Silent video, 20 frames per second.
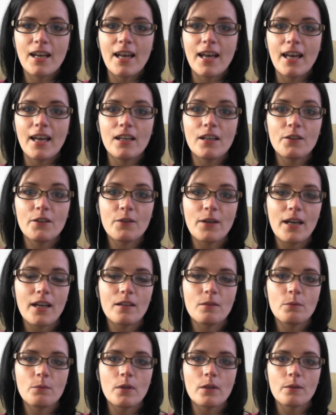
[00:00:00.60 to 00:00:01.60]
Hello
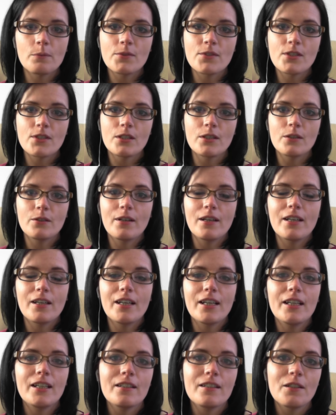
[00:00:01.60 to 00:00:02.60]
and welcome to
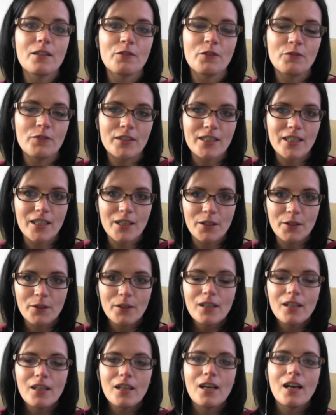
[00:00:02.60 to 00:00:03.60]
another video.
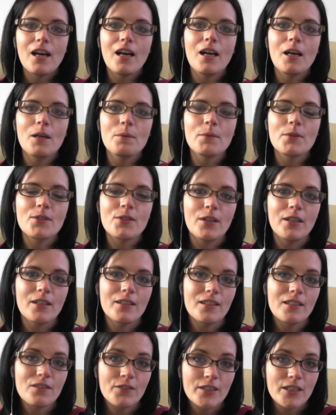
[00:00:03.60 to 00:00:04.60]
So in
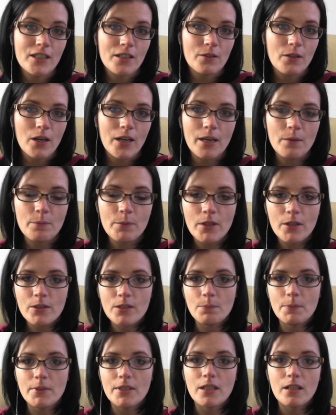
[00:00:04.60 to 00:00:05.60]
this video I am going to
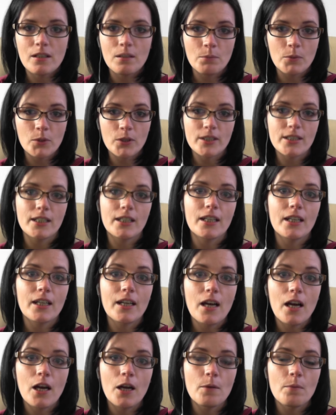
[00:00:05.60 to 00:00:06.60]
be unboxing
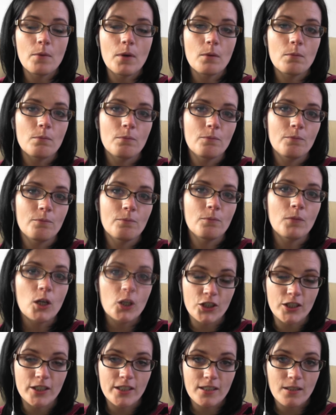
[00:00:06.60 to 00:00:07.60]

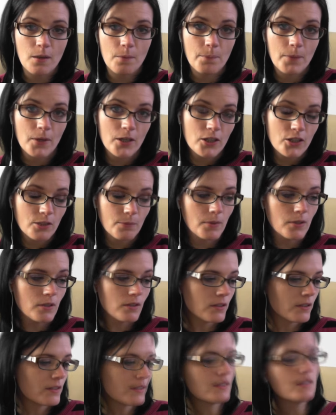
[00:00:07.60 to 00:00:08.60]
March's Birchbox.